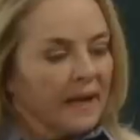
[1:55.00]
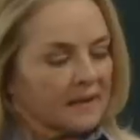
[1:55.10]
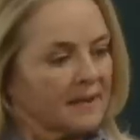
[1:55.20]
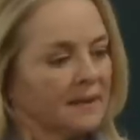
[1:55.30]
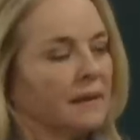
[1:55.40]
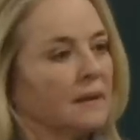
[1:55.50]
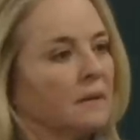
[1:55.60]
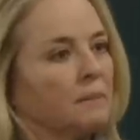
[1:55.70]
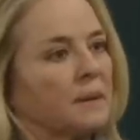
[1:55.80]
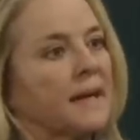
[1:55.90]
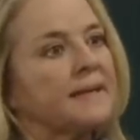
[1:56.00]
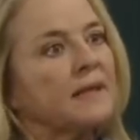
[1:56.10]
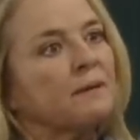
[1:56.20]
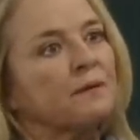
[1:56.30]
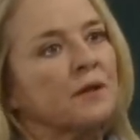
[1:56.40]
Yes, but I
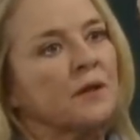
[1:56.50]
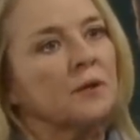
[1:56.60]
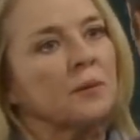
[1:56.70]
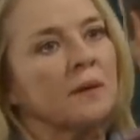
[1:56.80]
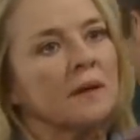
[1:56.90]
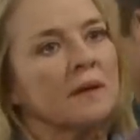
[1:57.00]
did it for you.